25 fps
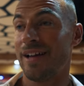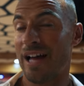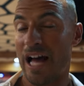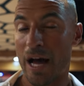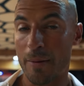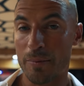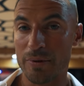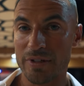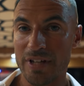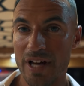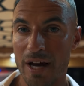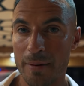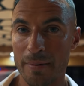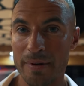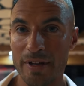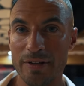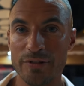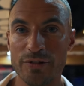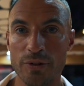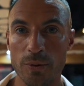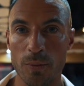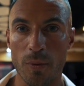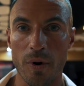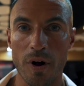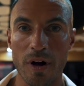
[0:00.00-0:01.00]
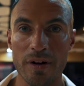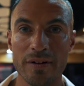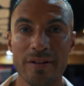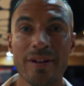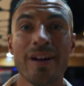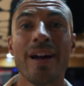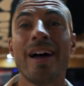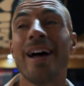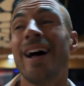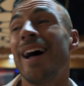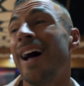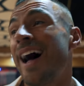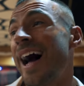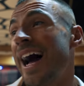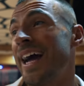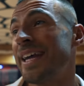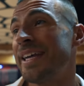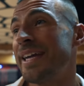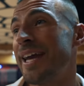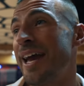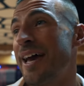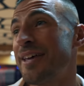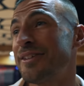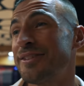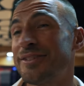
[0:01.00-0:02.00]
Abu Dhabi is the one. I
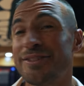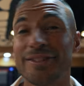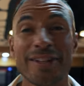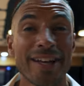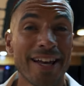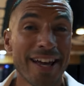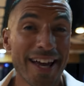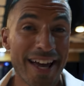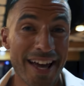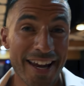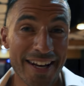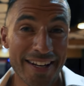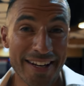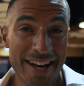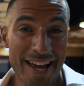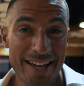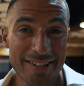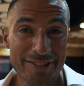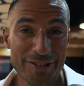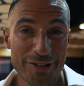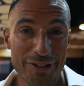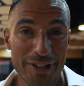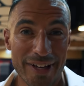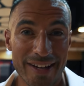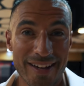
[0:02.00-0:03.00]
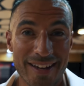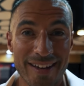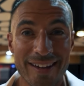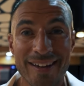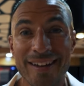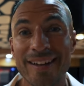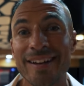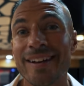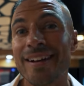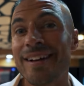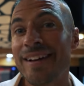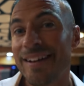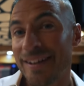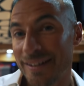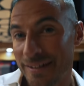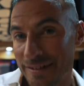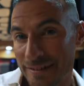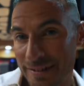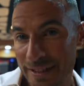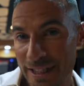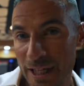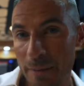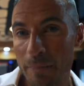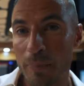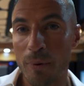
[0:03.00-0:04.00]
guess next year.
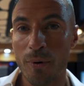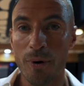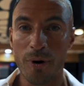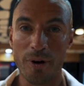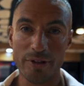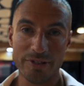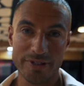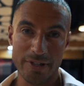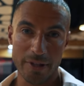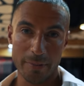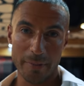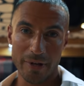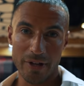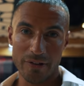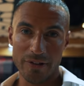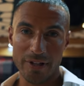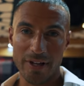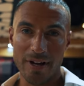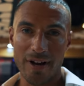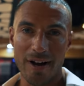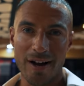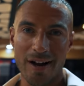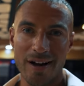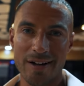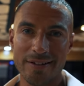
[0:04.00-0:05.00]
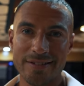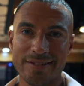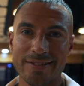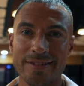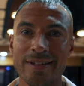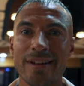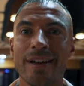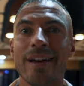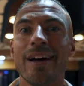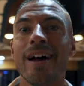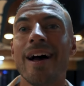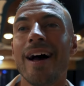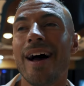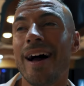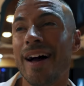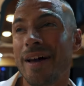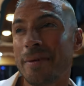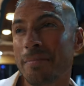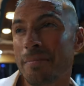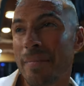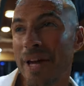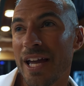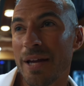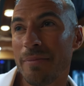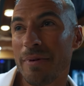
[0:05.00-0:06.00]
Singapore's going to be on the cards
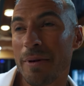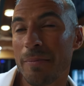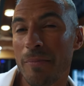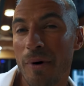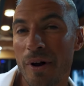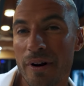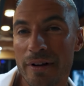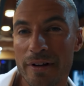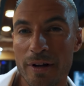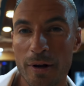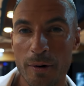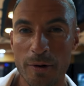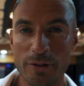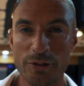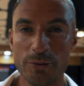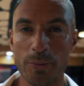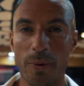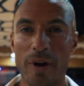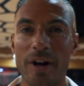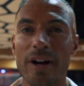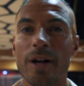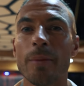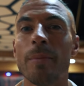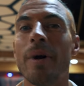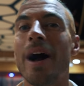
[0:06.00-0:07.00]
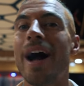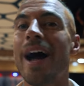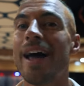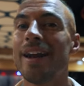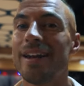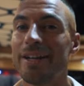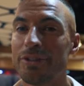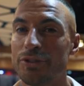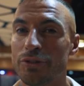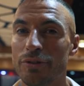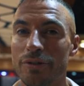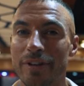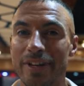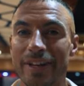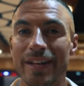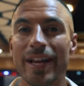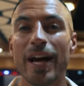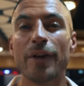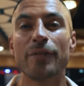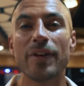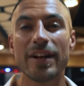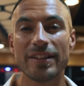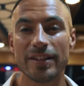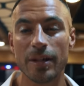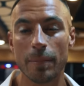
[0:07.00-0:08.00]
and maybe Monaco as well. But I literally
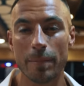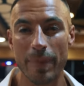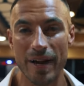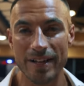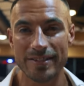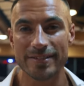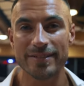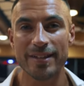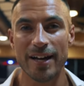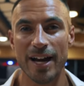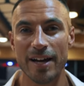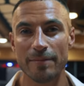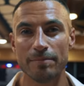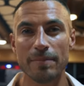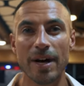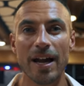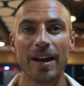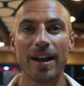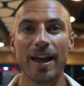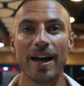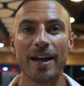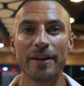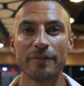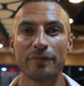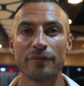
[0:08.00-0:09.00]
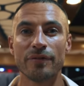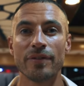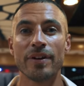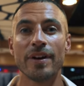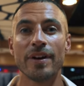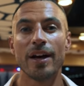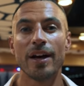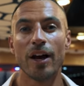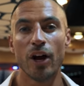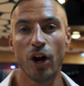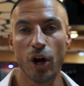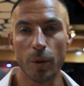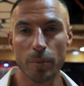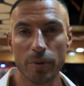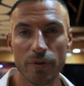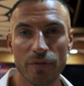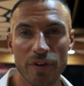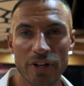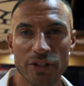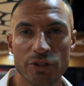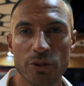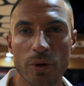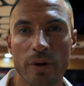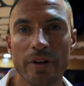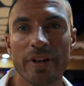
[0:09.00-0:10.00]
have had the best time of my life. Hope you've
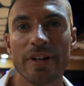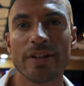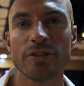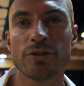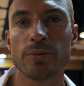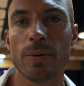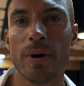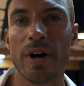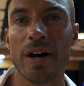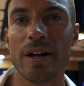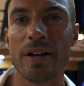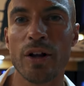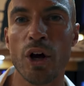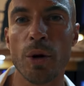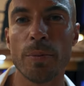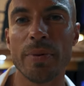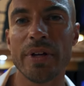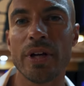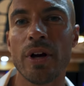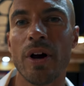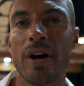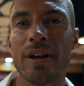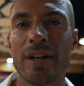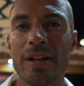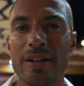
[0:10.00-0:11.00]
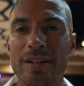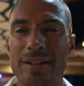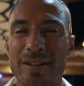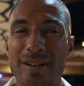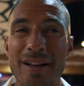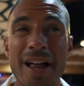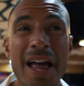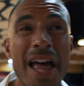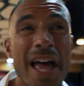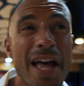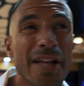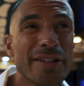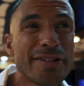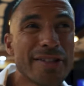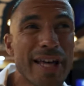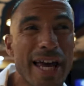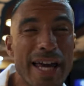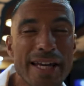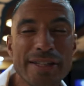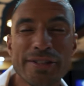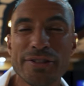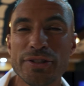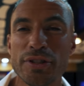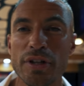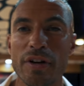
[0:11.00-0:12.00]
enjoyed it as well. Hope you got a little
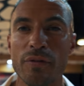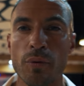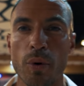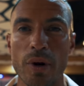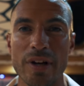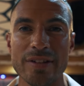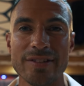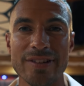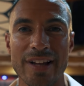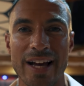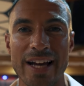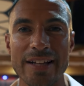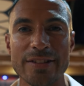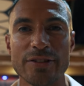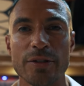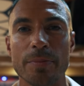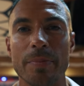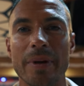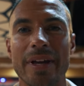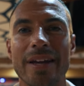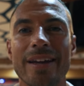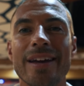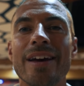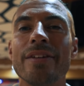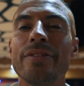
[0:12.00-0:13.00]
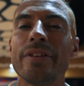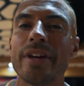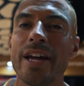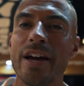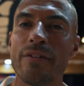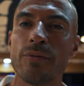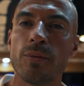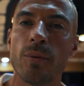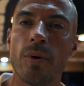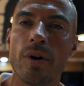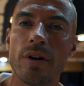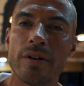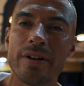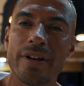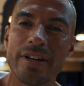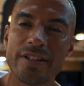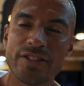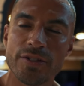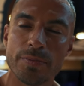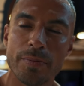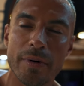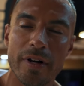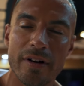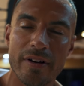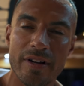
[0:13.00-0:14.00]
taster of what it's like to be at the F1
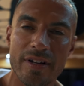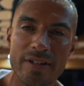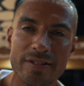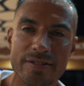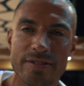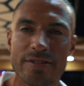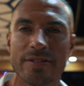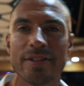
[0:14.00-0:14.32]
experience.